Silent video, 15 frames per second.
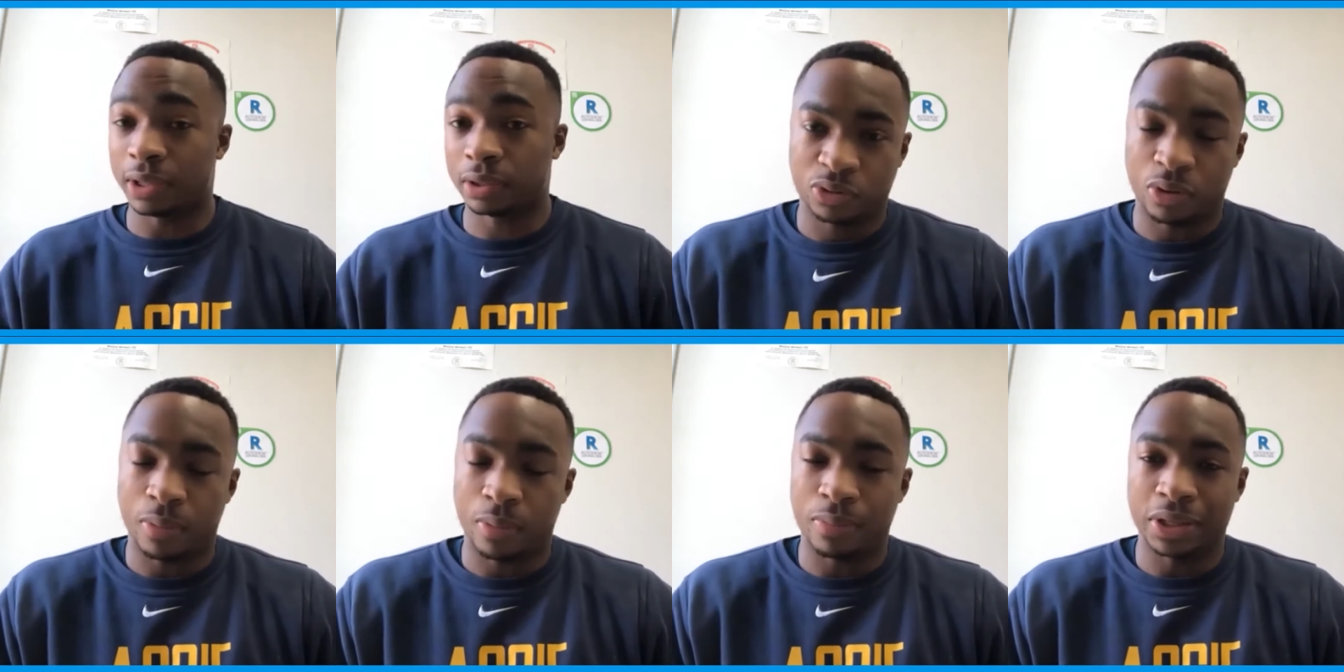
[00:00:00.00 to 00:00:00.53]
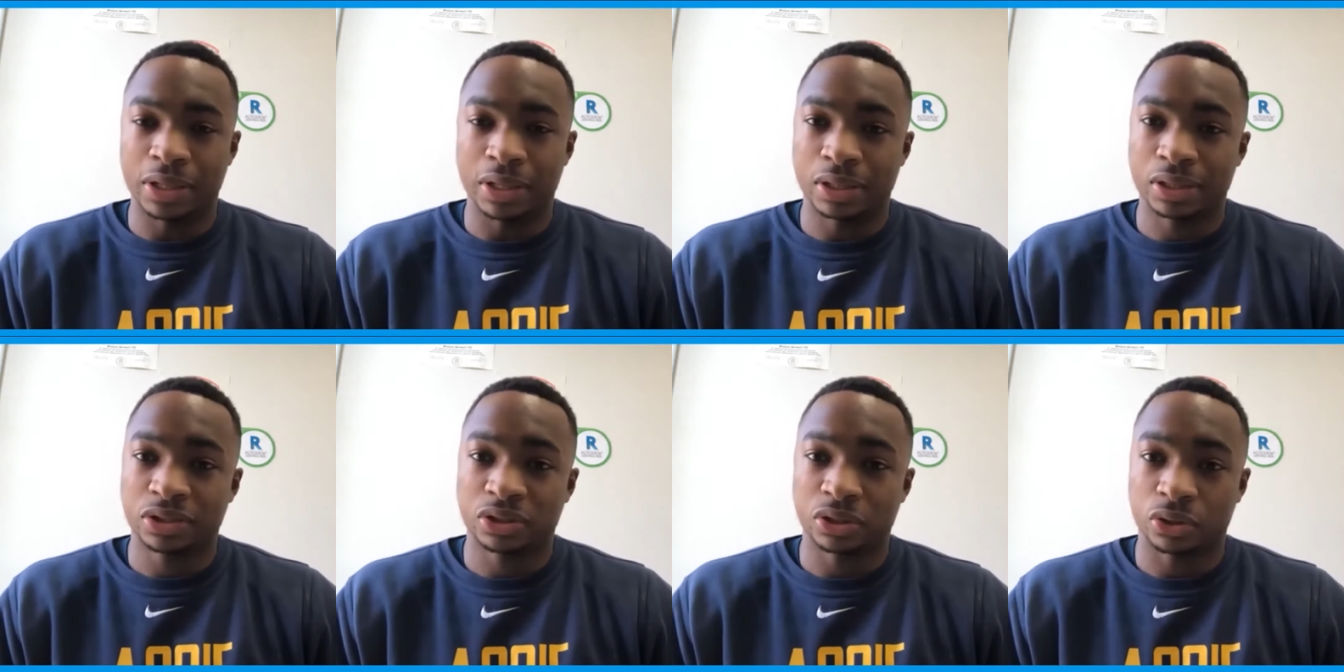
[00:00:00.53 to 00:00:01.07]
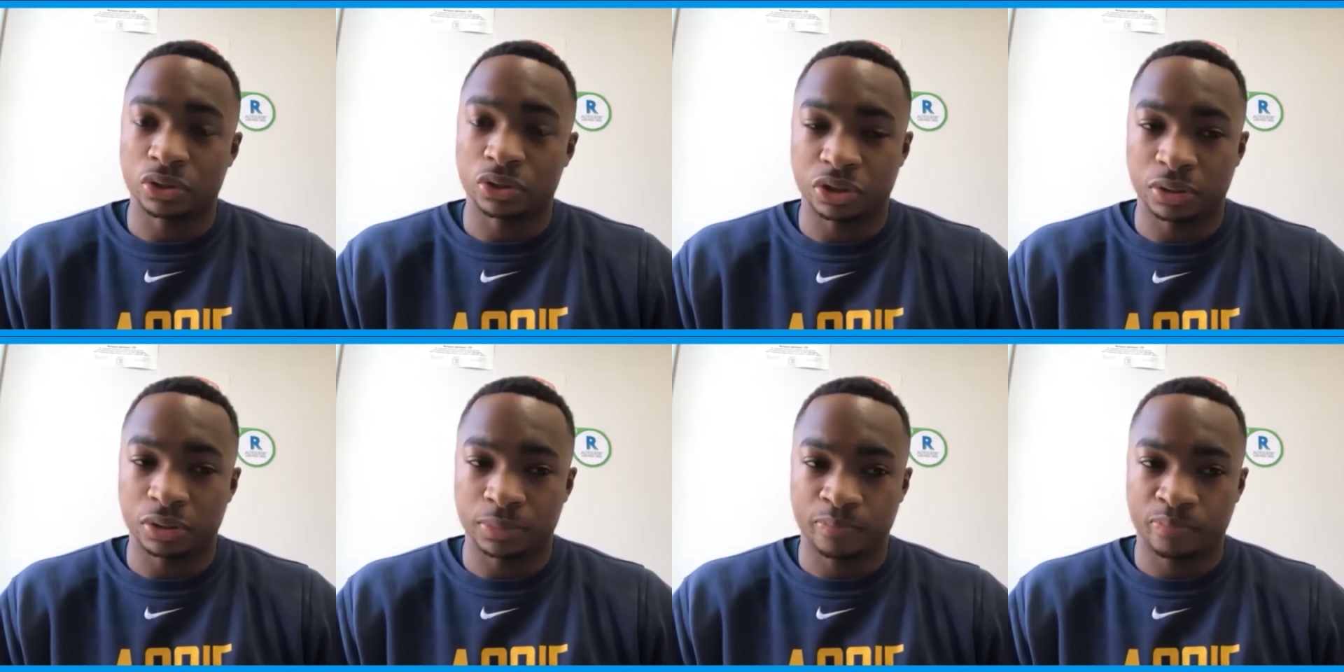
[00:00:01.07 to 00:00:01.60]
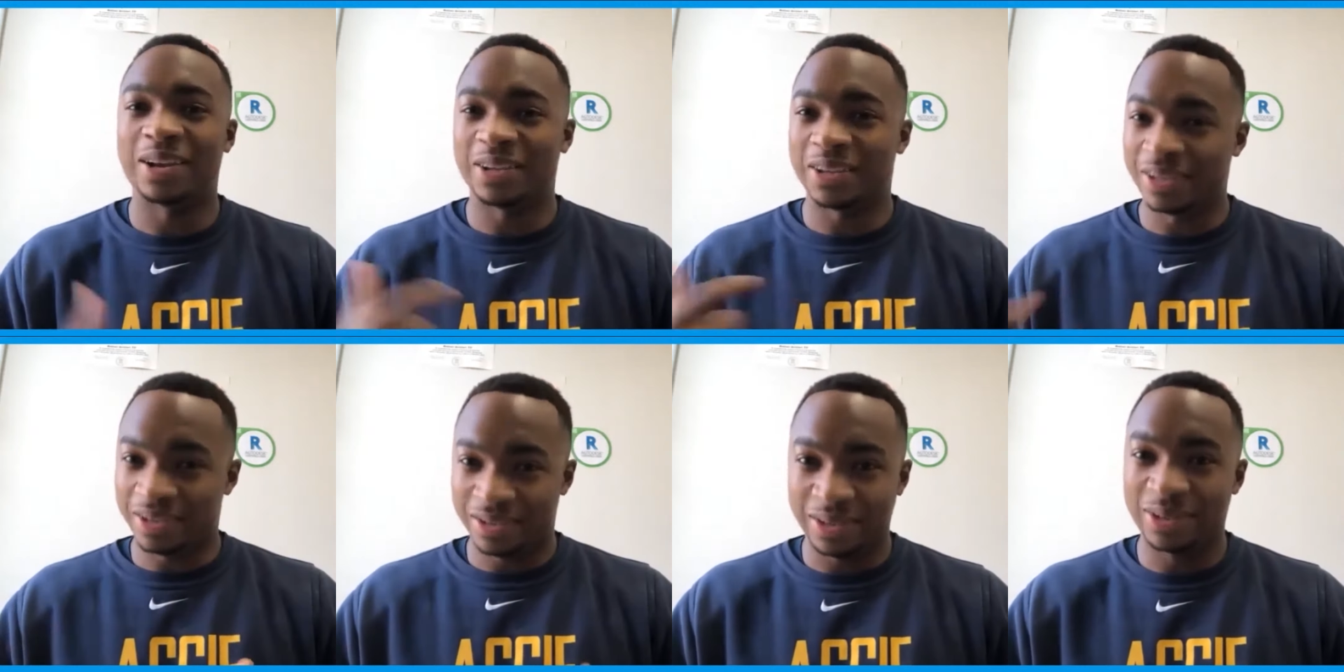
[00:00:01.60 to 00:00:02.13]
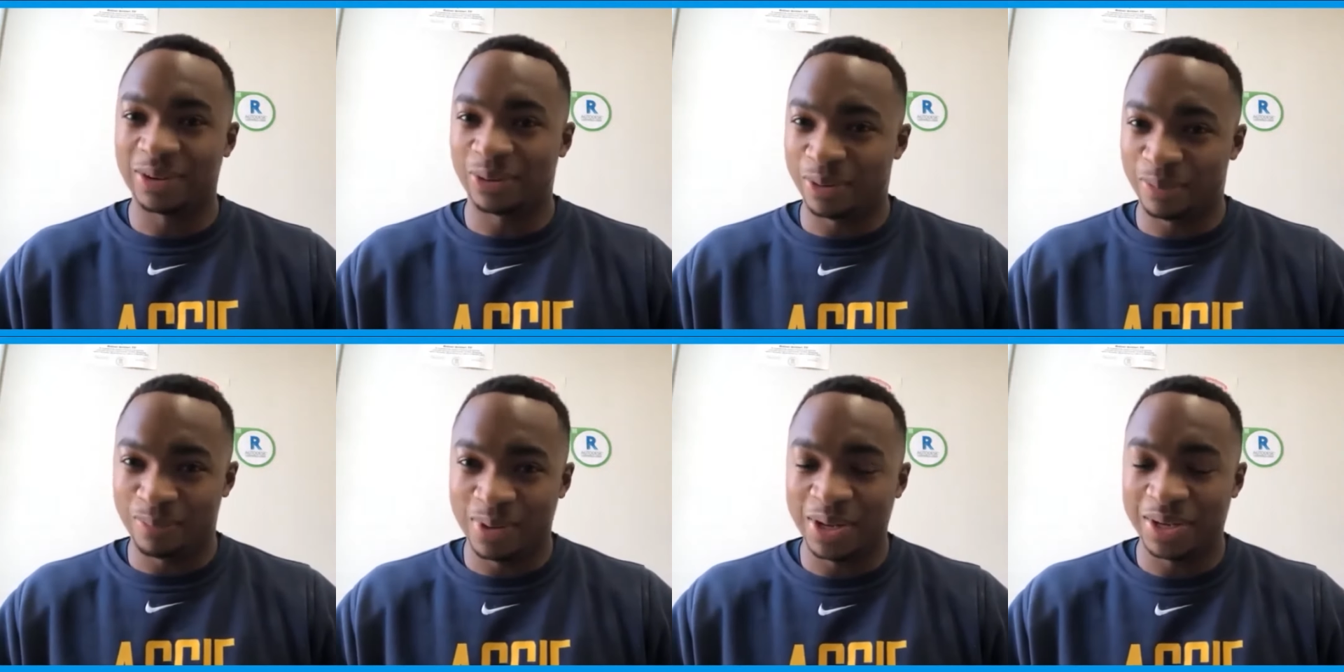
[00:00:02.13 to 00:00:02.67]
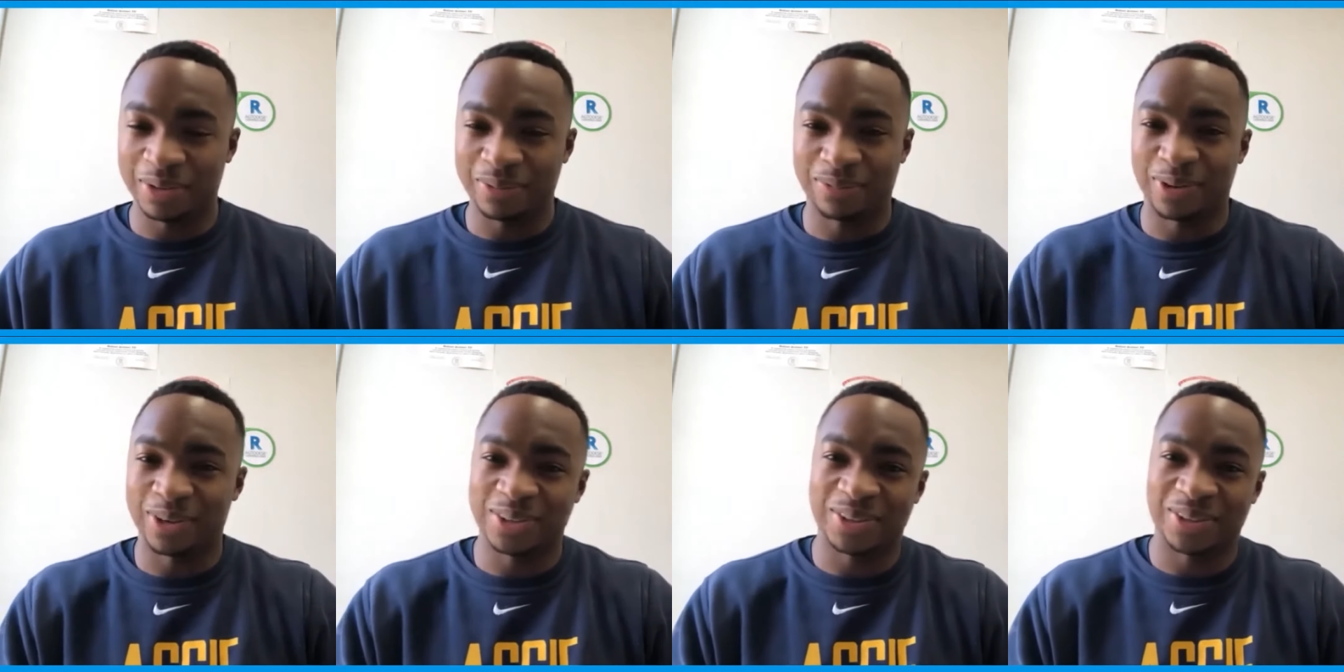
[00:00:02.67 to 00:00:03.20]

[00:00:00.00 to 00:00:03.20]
So I began searching, but I needed, you know, the money first.